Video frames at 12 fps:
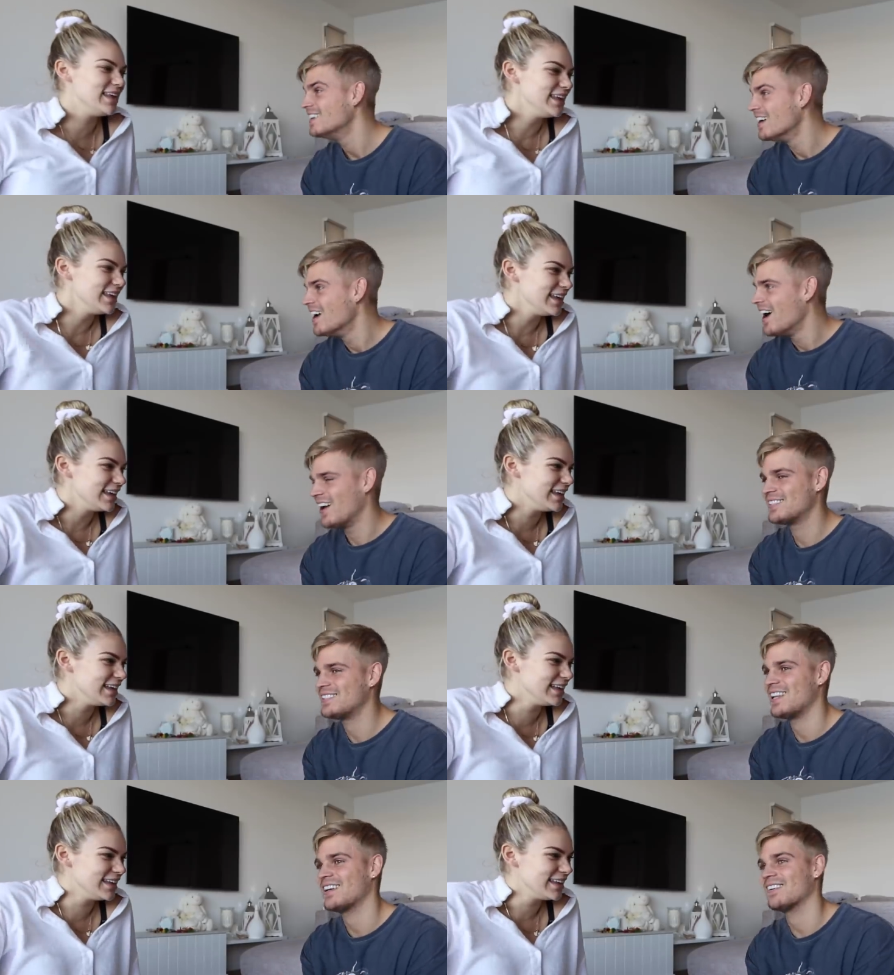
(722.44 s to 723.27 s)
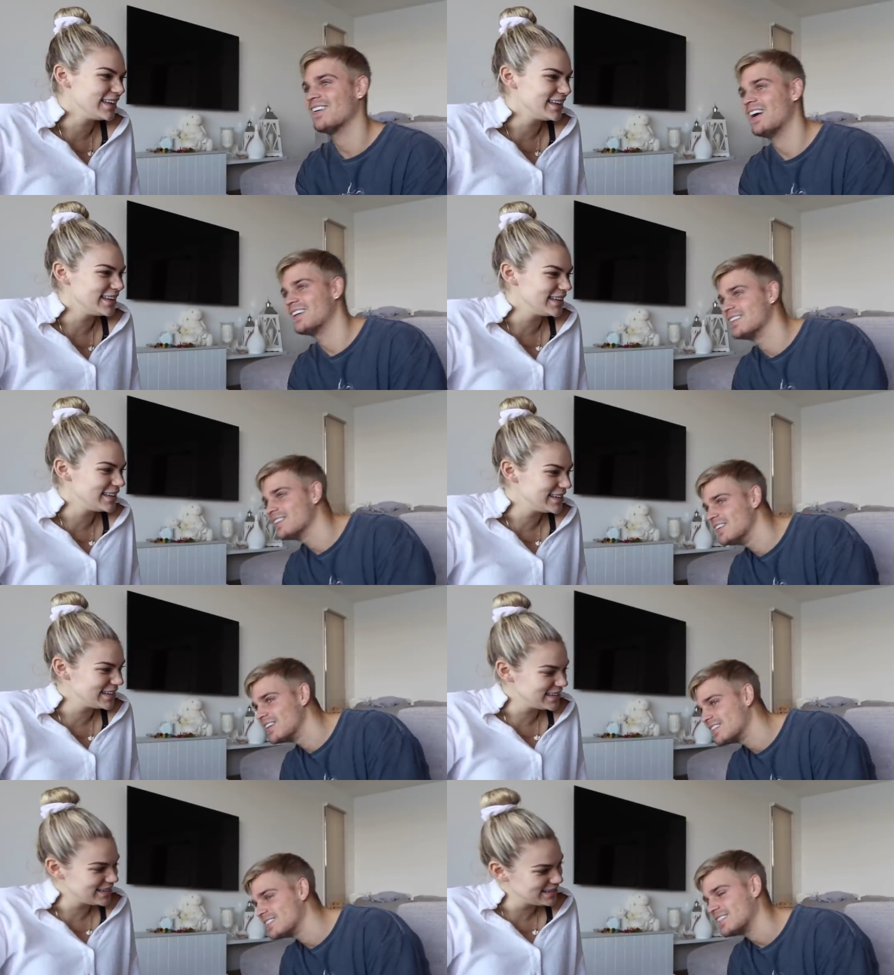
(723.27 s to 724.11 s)
Speaker 1: I'd sneak around and
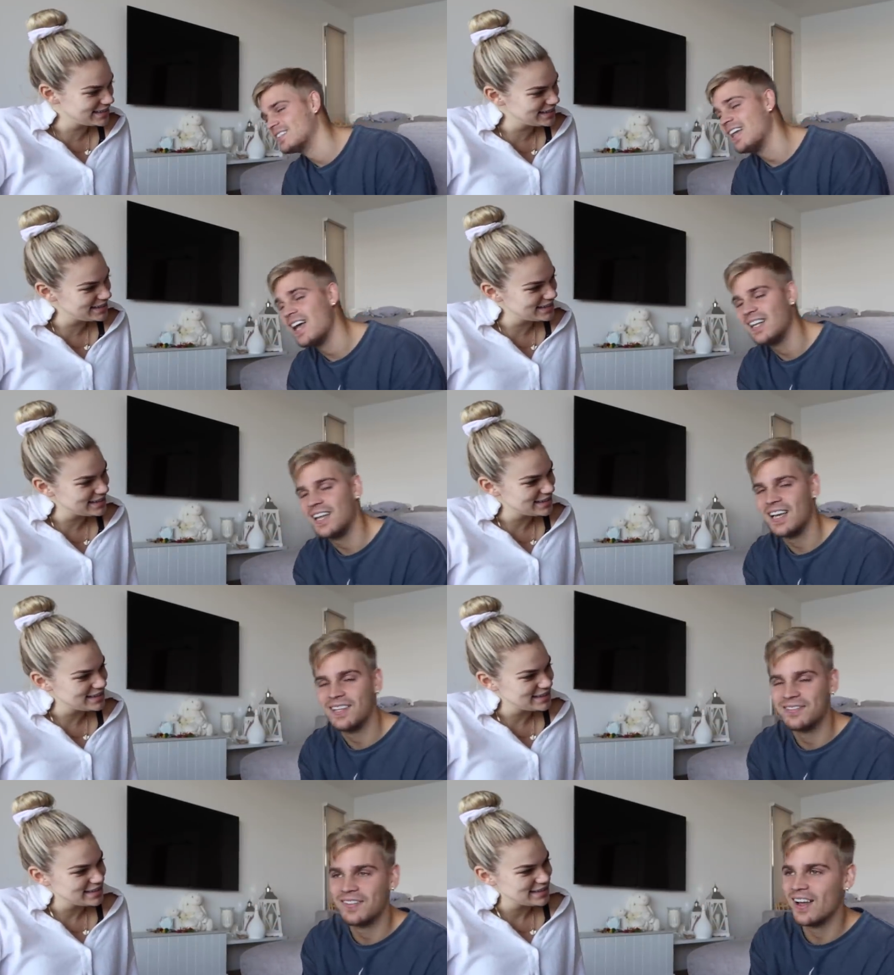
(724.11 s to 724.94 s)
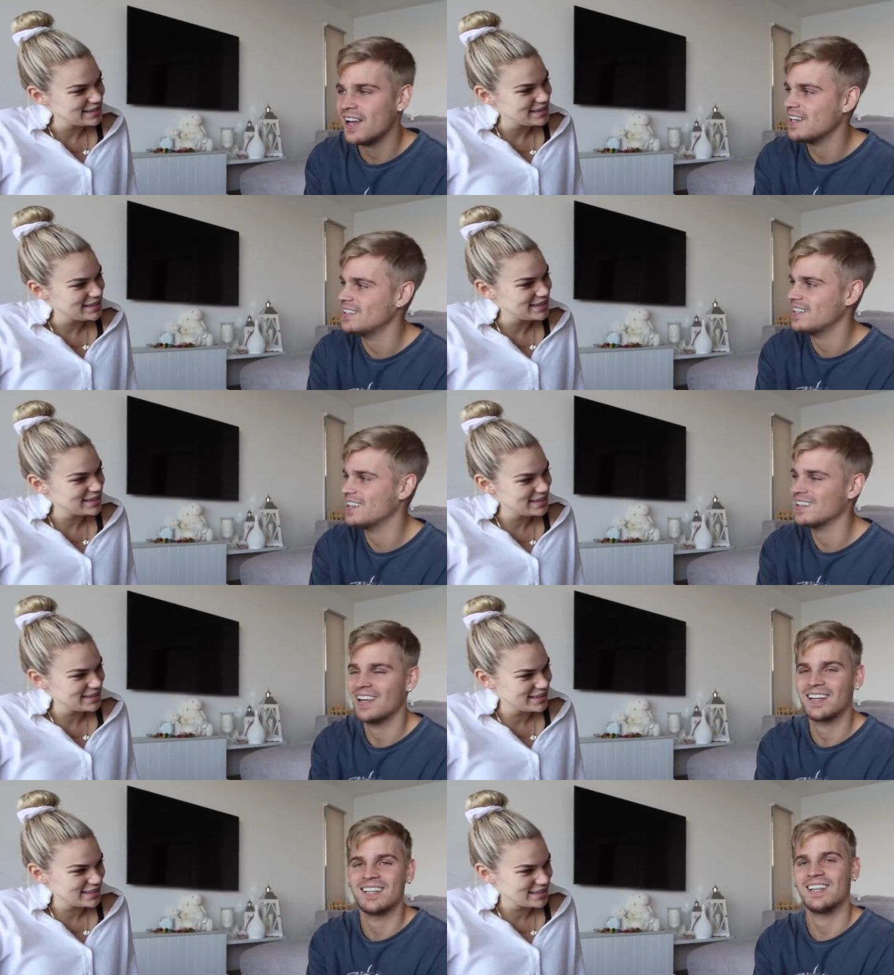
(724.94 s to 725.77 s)
look and I was like, no, nah, no, nah, you're fine. And then
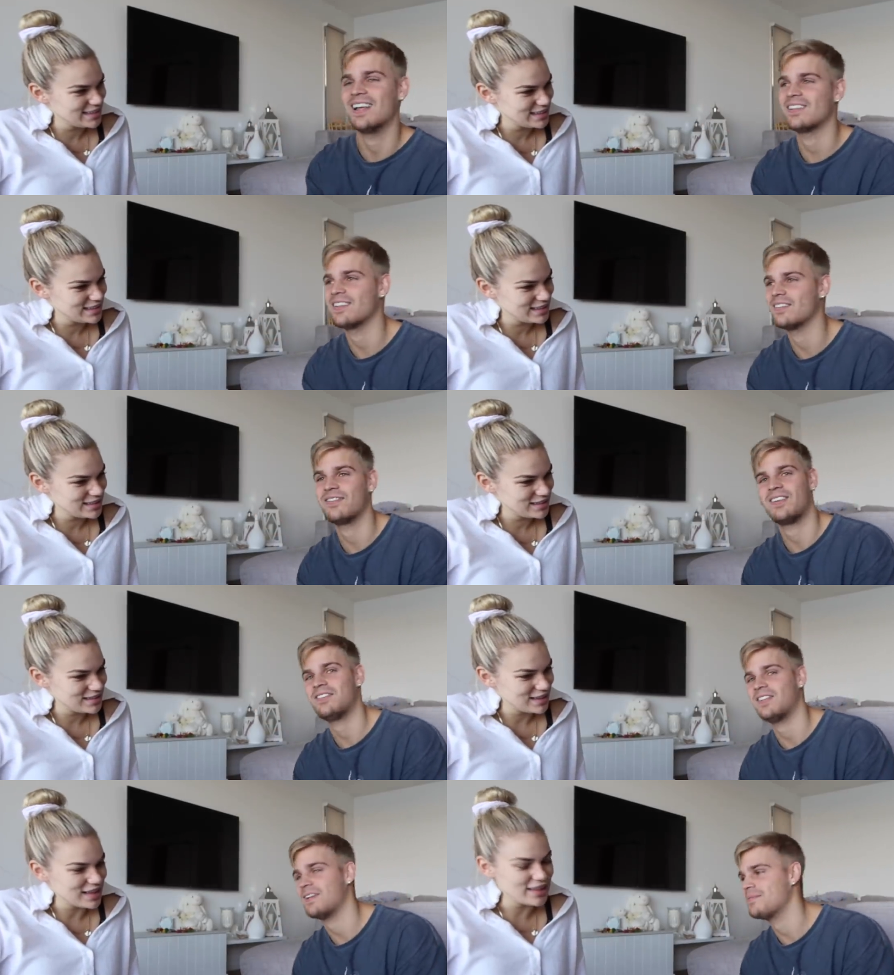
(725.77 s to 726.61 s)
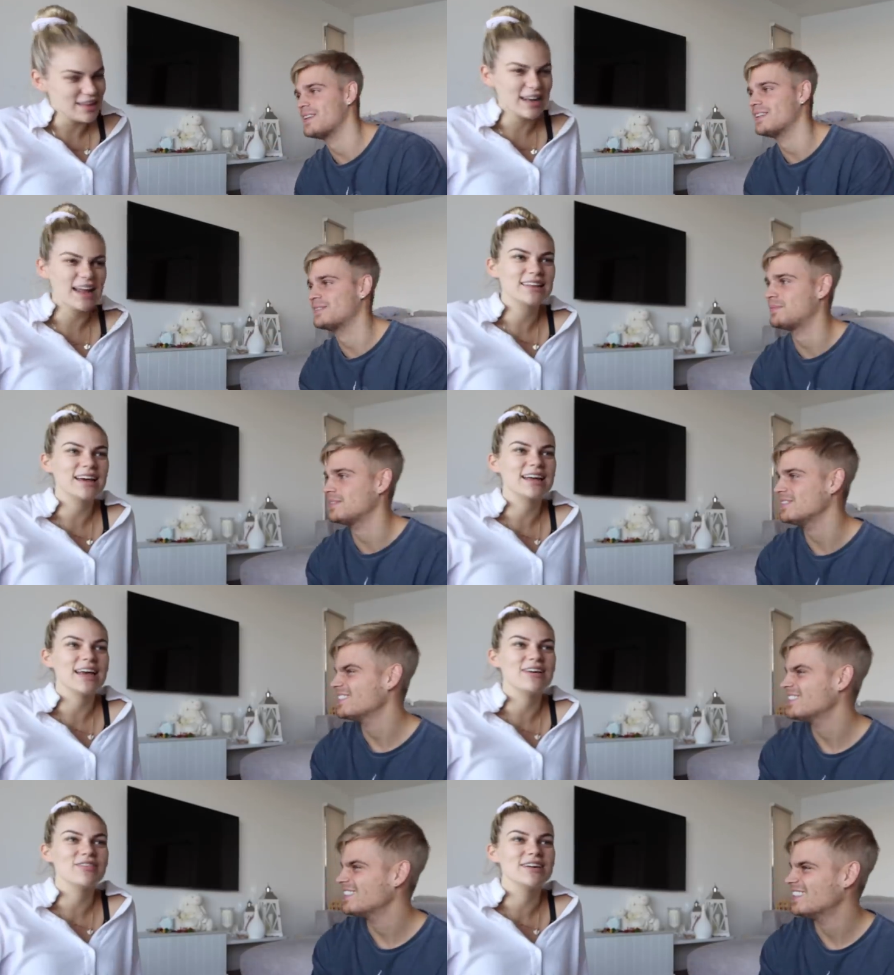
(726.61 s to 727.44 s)
like another 15 and minutes. And then I'd
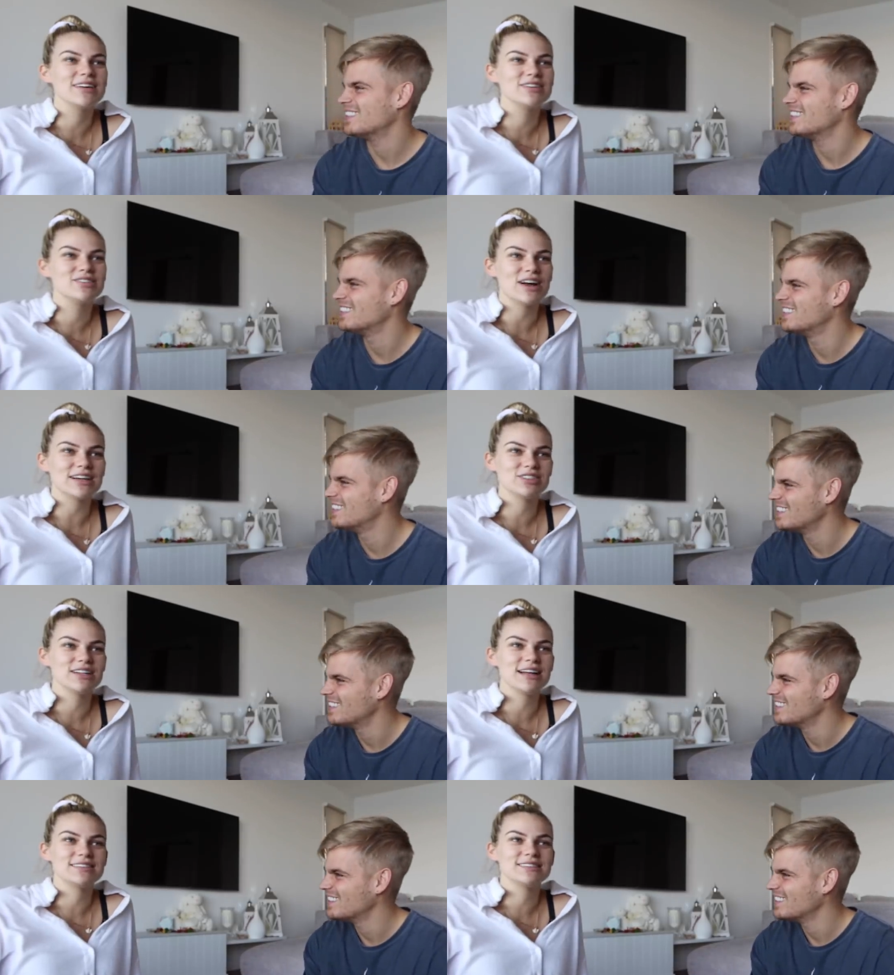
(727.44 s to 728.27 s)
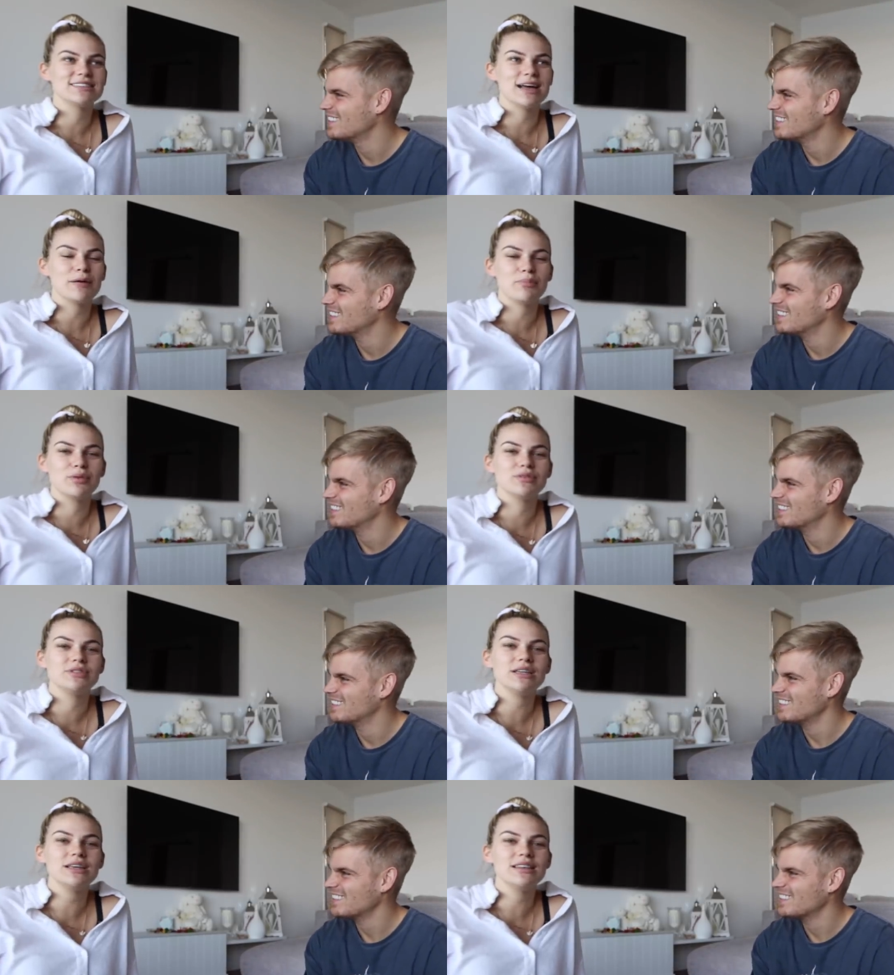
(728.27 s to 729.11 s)
Speaker 2: like every contraction I'd start
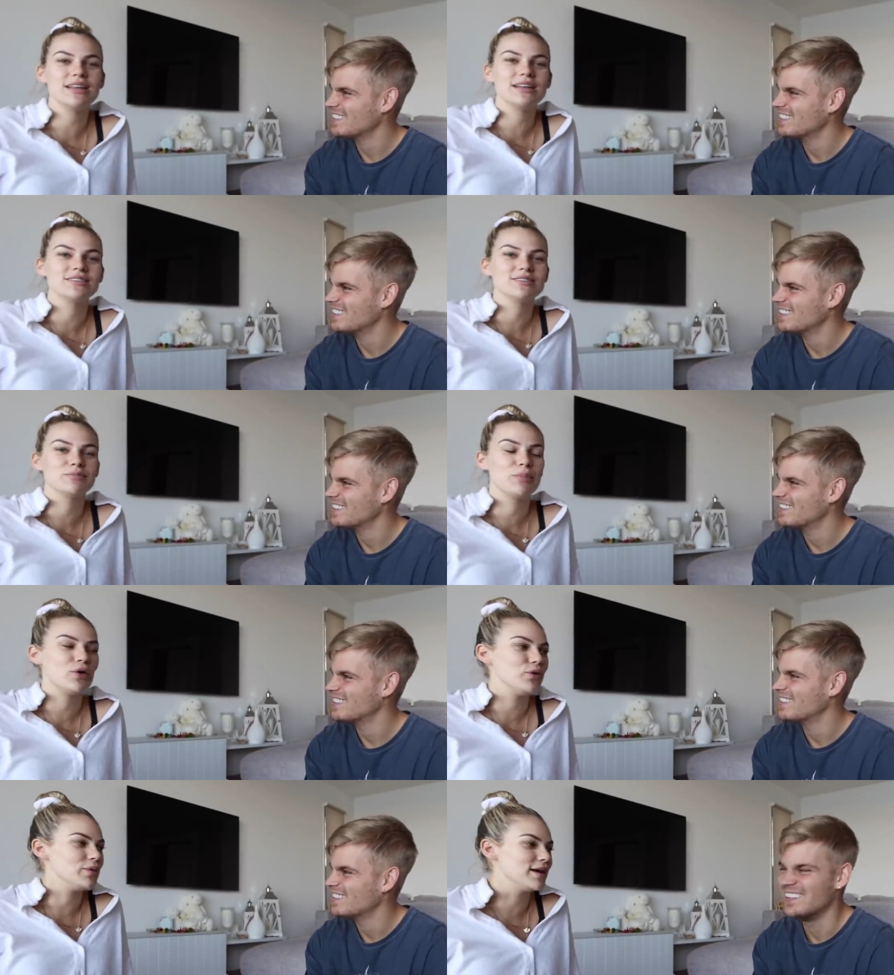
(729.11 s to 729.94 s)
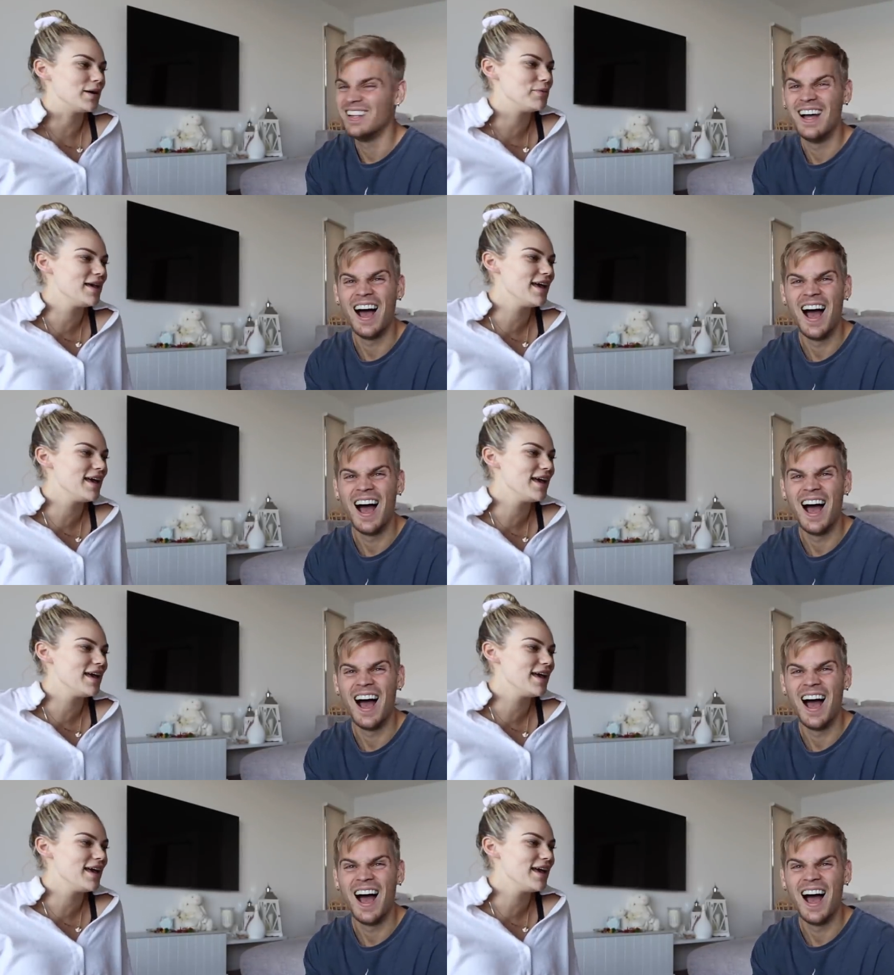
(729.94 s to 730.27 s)
pushing and then just poo would come